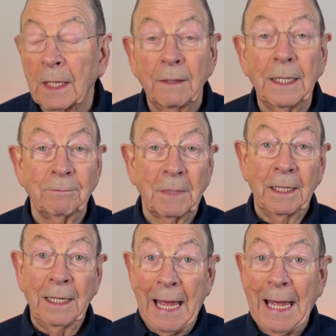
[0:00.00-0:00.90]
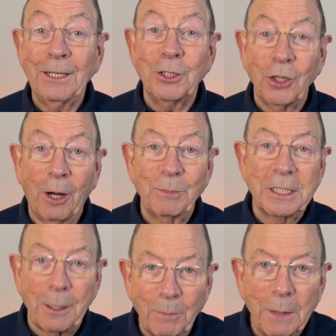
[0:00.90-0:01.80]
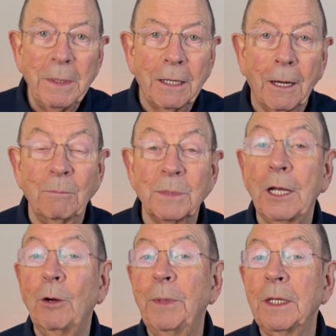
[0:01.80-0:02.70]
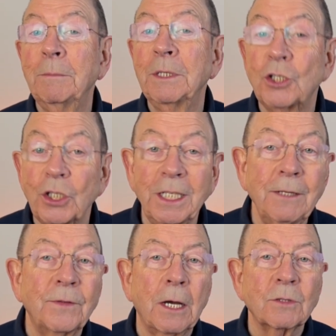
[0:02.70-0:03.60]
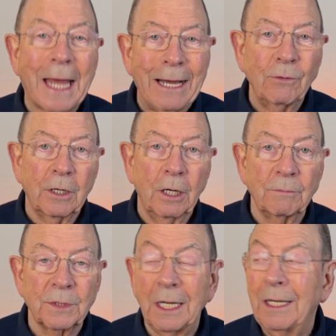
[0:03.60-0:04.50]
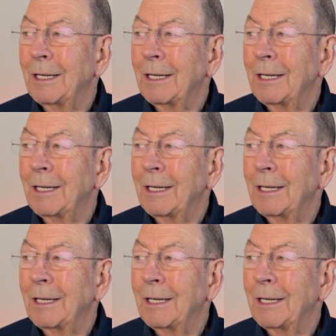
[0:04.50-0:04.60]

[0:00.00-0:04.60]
Then our job simply becomes helping them achieve those outcomes